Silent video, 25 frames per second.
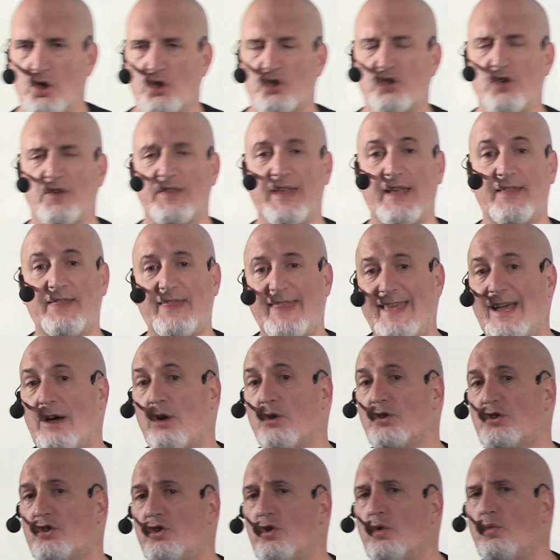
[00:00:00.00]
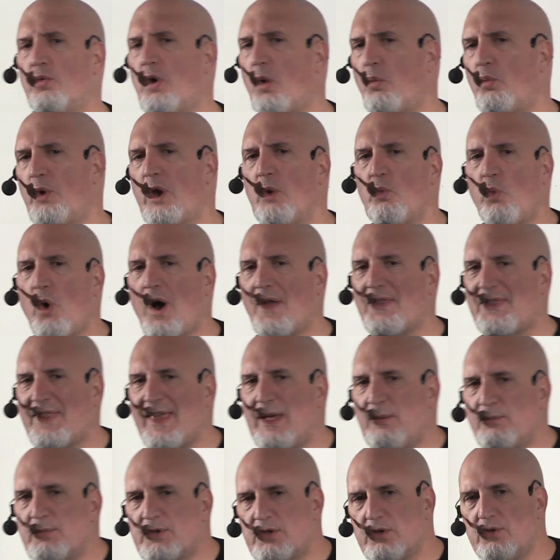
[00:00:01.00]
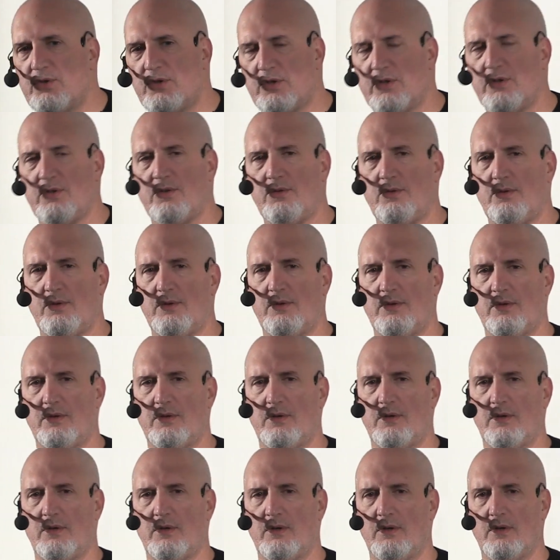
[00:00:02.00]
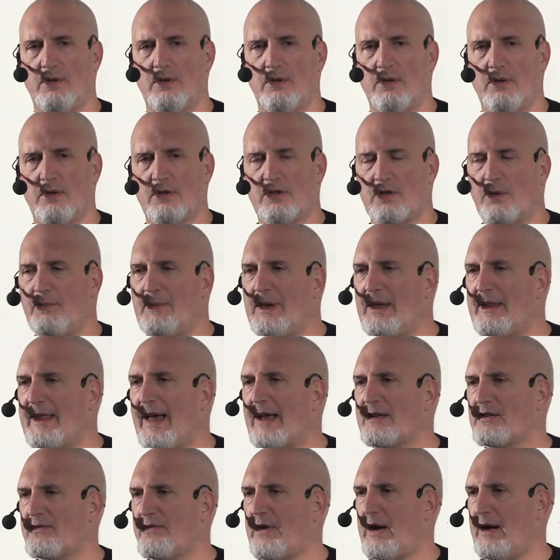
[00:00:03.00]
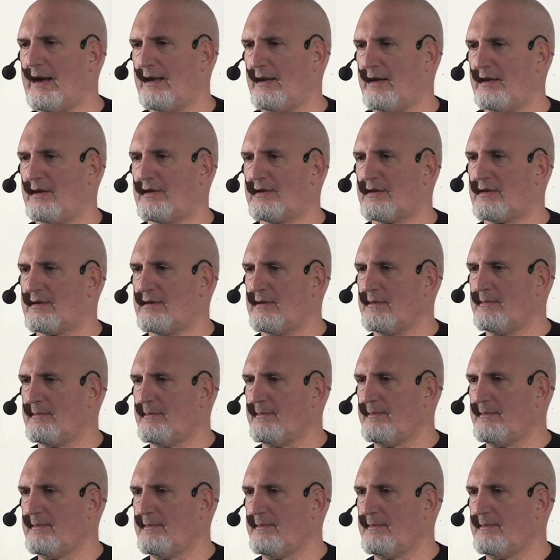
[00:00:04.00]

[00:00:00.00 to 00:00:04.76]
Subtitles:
so that they'll do what we want them to do, to me that's violence.